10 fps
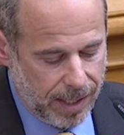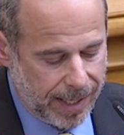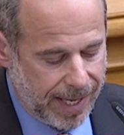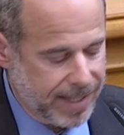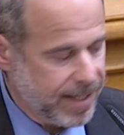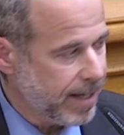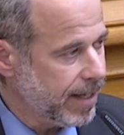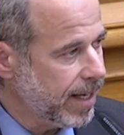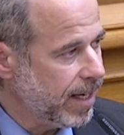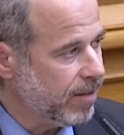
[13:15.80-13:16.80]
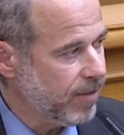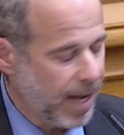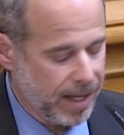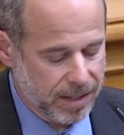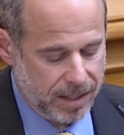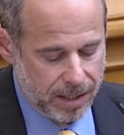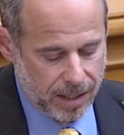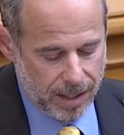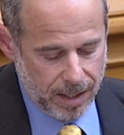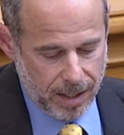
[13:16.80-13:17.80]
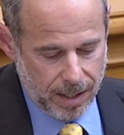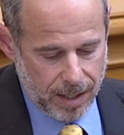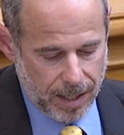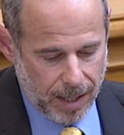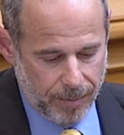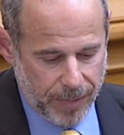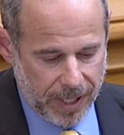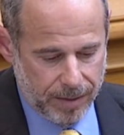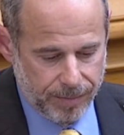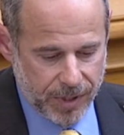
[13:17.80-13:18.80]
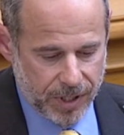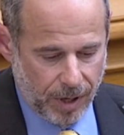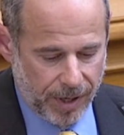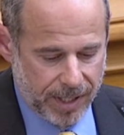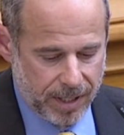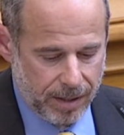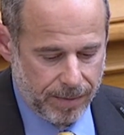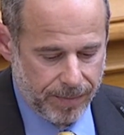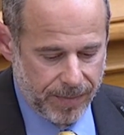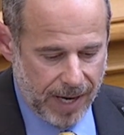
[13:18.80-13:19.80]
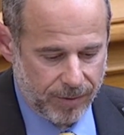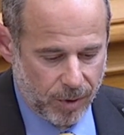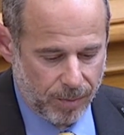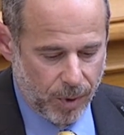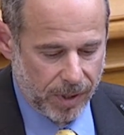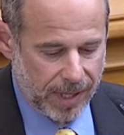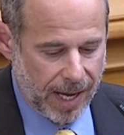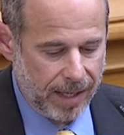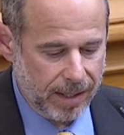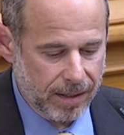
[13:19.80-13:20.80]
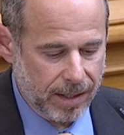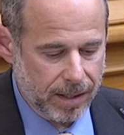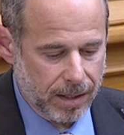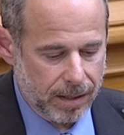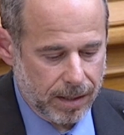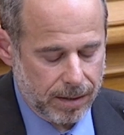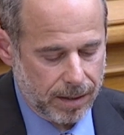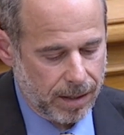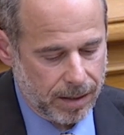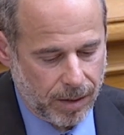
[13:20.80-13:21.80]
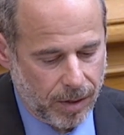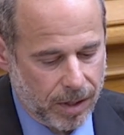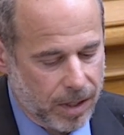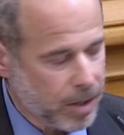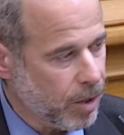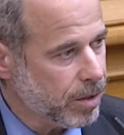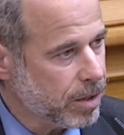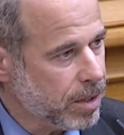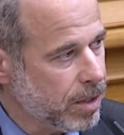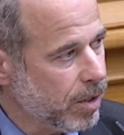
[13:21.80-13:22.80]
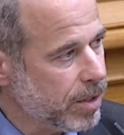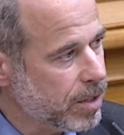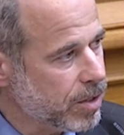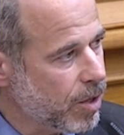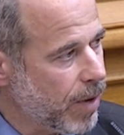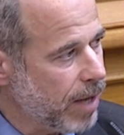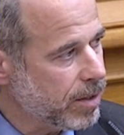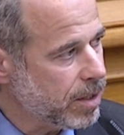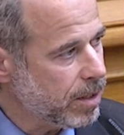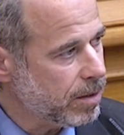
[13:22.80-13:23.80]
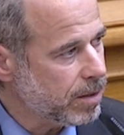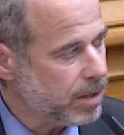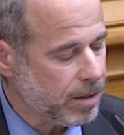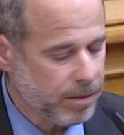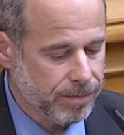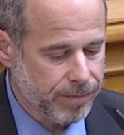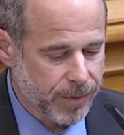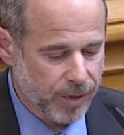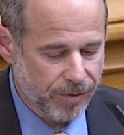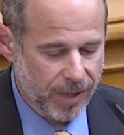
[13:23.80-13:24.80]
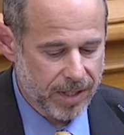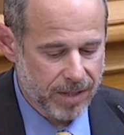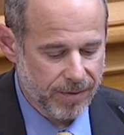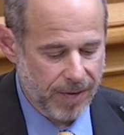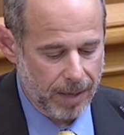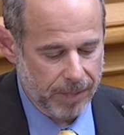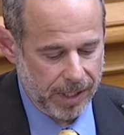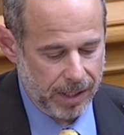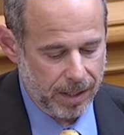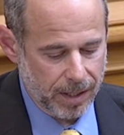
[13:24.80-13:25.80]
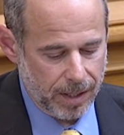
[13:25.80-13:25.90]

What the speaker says: get done in advance. But sorry to have to report that, and I know our condolences go out to her friends and family.